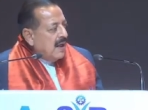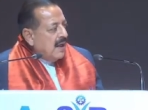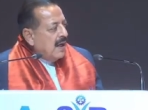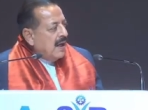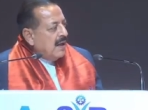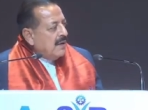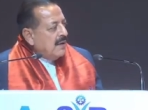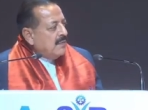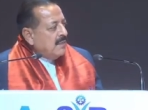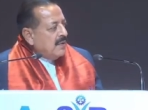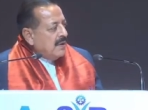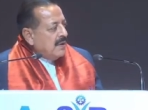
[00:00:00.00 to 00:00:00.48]

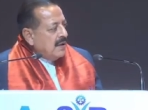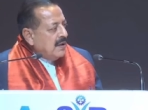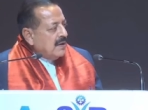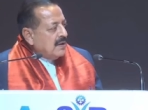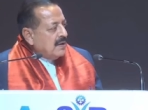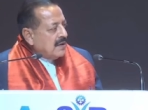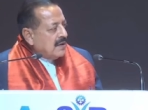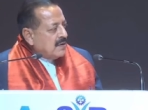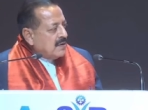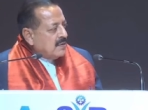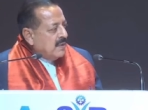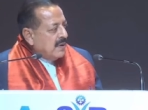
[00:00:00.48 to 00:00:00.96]
And within
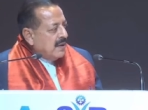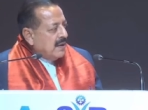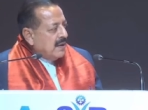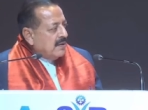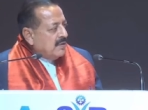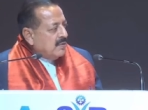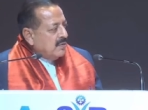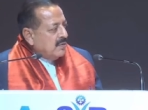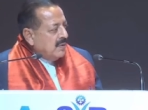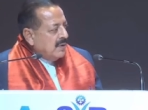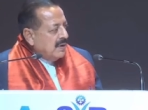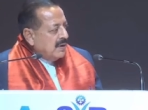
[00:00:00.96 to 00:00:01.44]
just 1 or
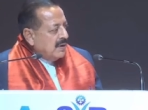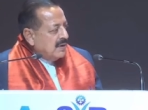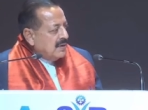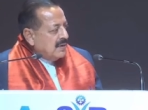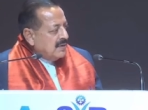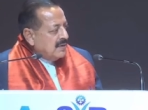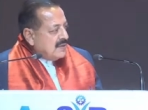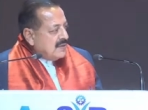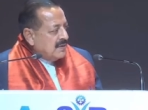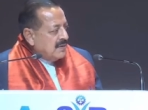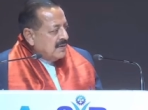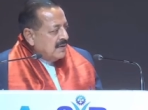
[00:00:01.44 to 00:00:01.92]
2
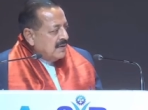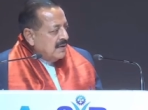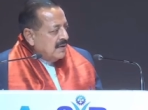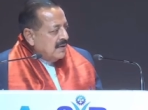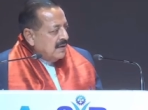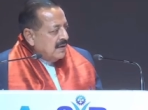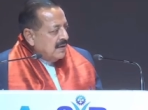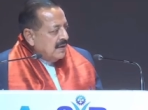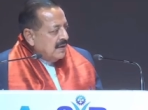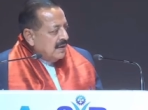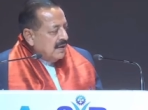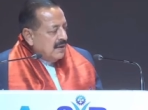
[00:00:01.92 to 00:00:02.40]
years,
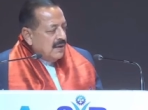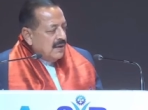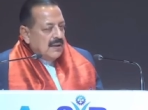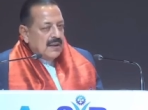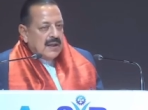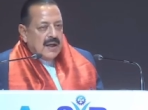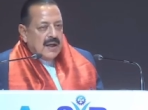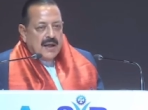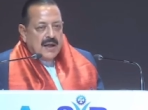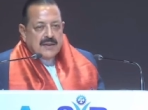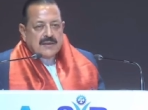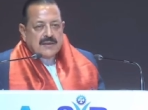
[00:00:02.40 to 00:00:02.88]
he
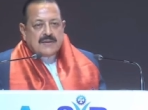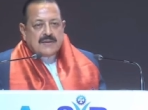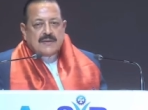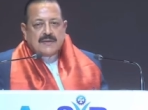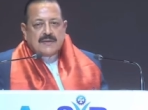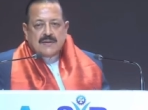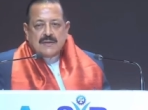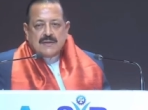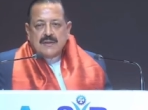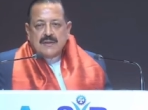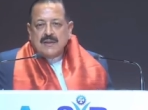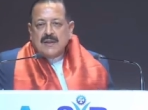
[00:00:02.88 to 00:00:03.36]
has
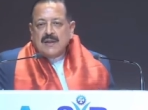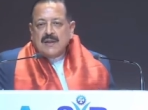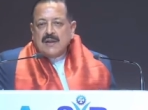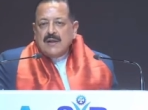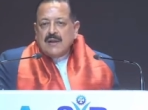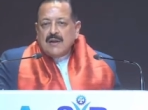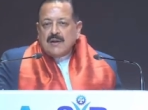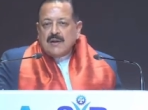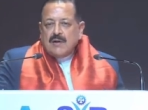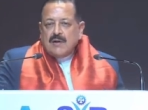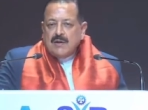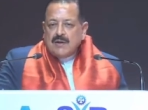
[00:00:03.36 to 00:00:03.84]

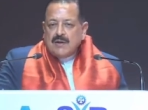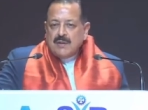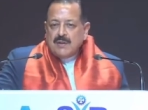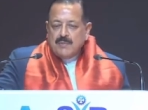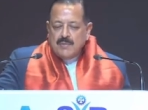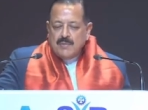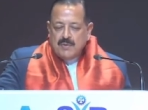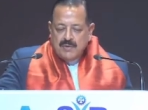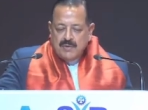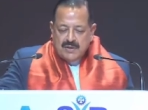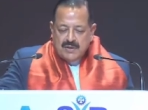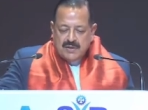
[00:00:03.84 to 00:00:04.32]

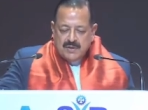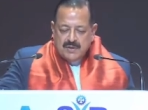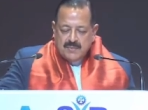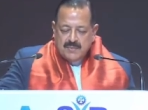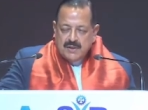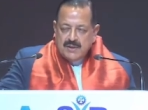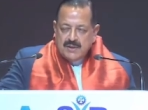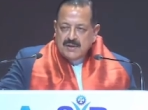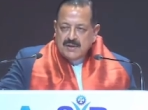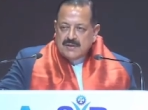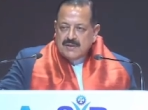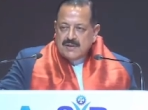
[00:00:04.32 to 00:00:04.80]
contributed
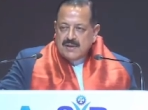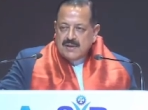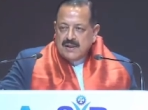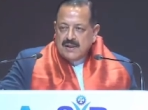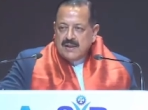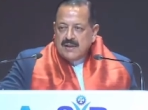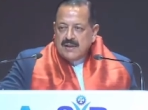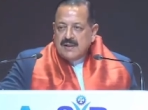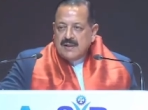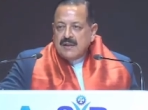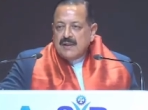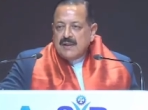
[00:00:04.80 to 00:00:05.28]

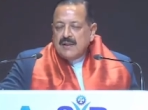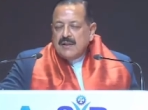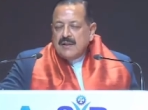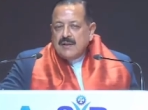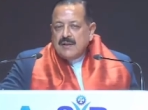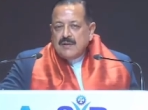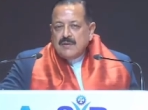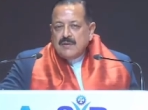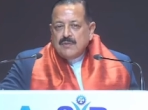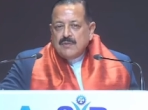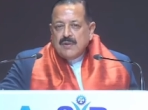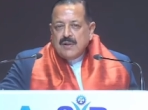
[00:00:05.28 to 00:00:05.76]
tremendously
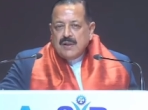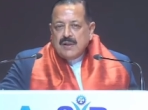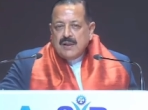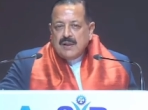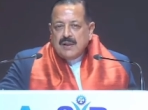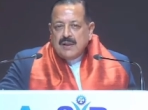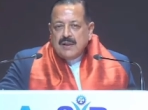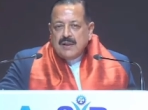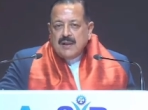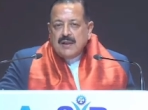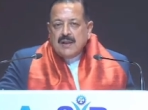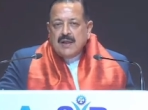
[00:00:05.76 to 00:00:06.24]
to
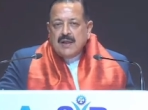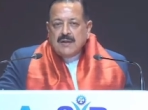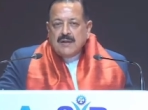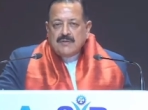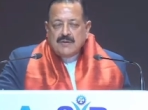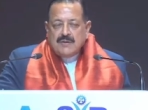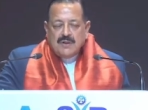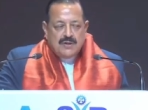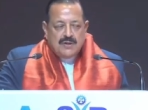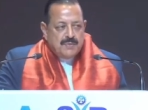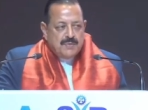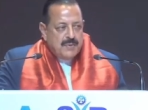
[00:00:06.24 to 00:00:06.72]
the
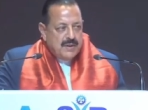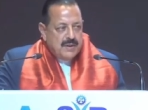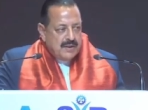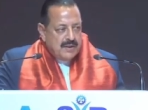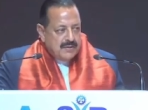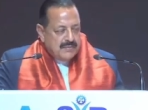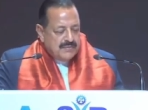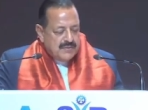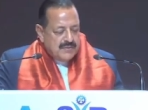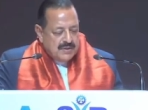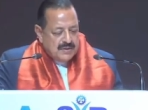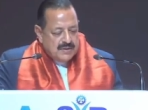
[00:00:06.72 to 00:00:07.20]
enrichment
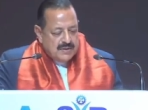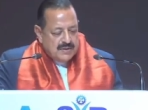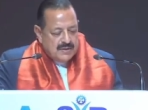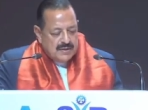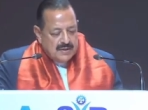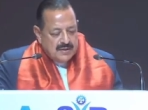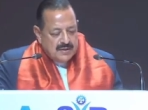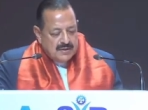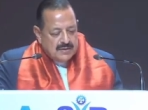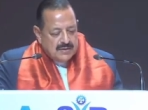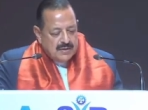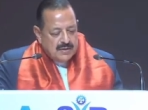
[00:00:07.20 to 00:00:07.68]
of this
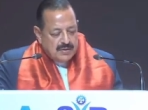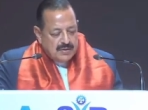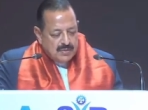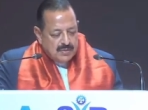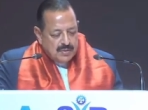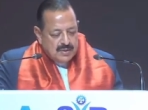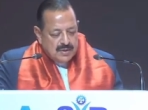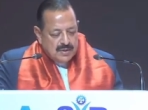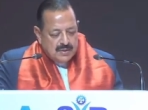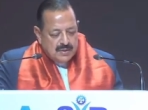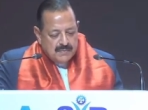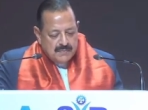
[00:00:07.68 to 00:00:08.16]

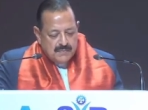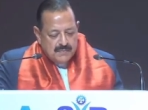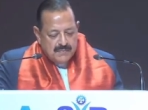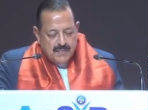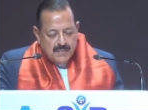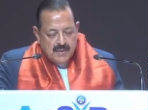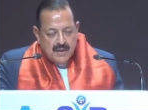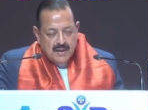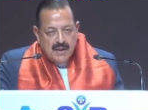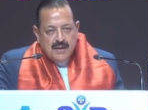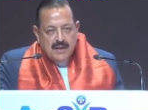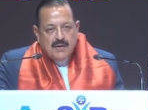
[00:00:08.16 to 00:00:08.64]
institution
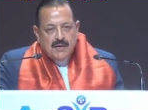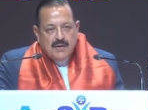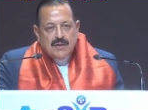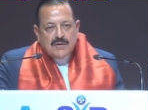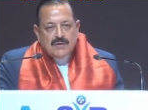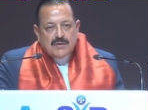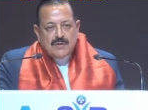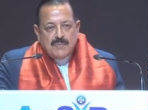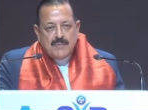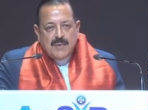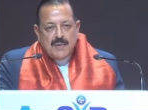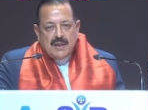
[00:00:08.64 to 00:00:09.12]
and
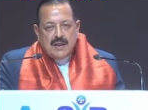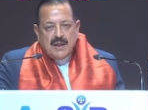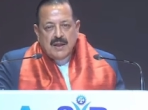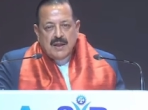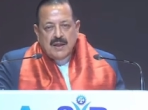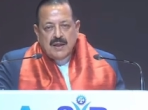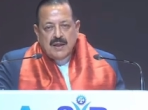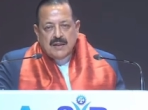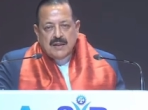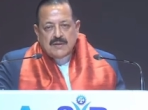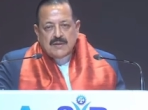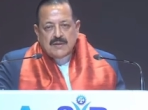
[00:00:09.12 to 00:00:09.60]
also
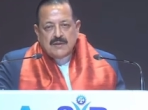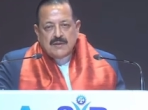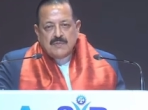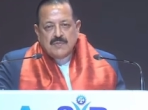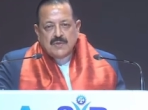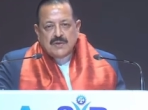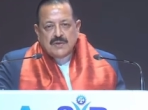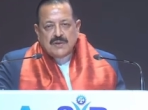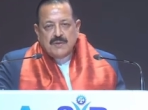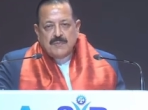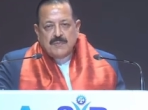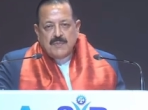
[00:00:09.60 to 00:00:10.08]
making its
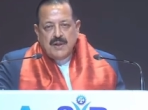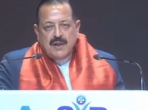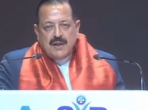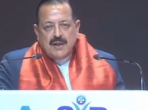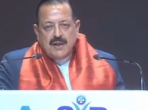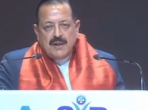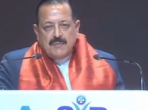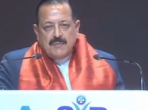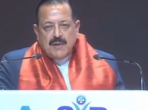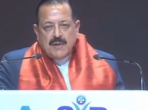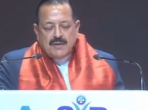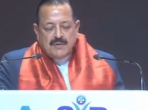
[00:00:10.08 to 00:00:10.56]

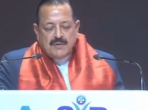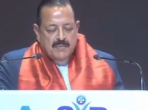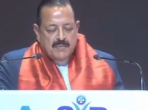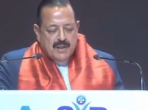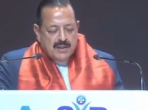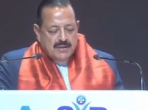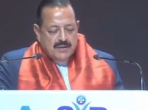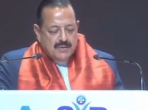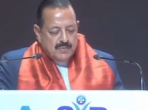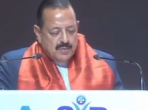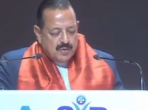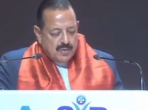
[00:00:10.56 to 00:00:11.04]
visibility much,
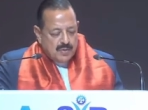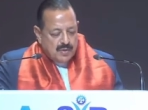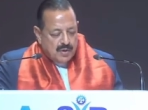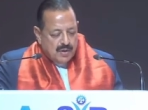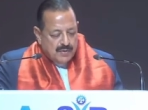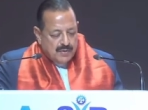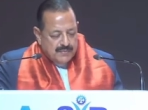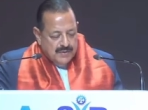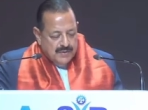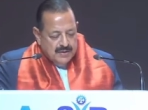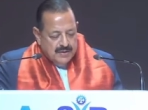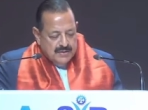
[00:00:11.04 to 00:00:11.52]
much more
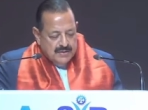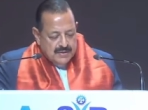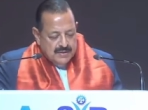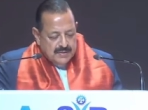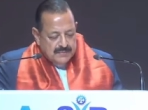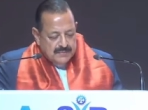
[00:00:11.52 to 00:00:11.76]
obvious.